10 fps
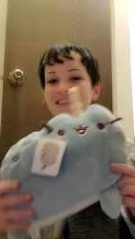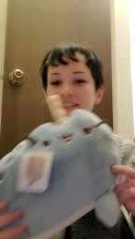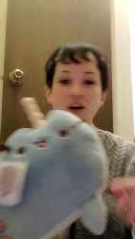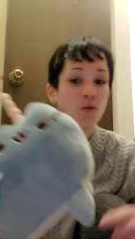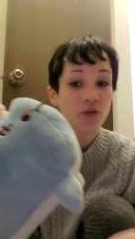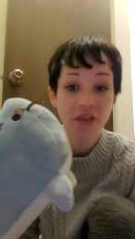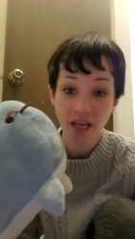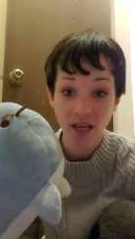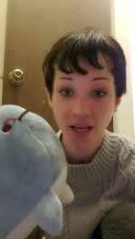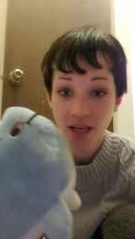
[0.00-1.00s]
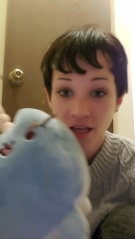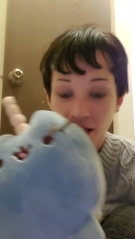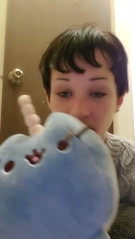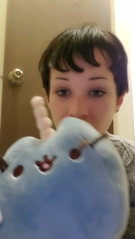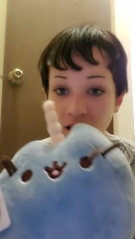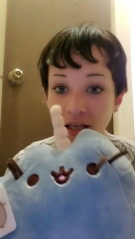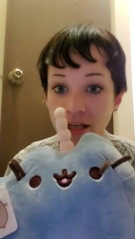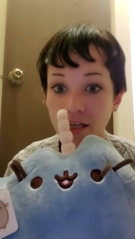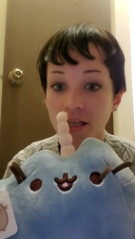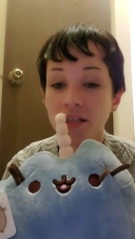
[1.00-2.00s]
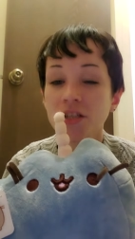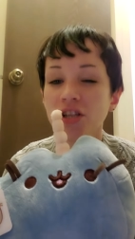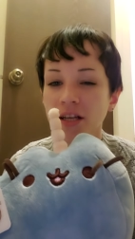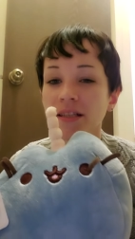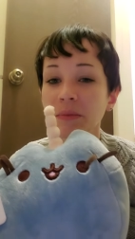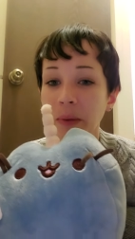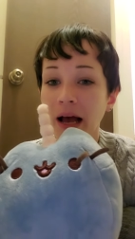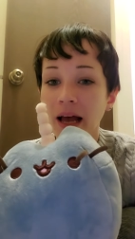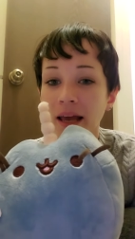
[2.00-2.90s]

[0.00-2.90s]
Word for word: Don't think, just buy.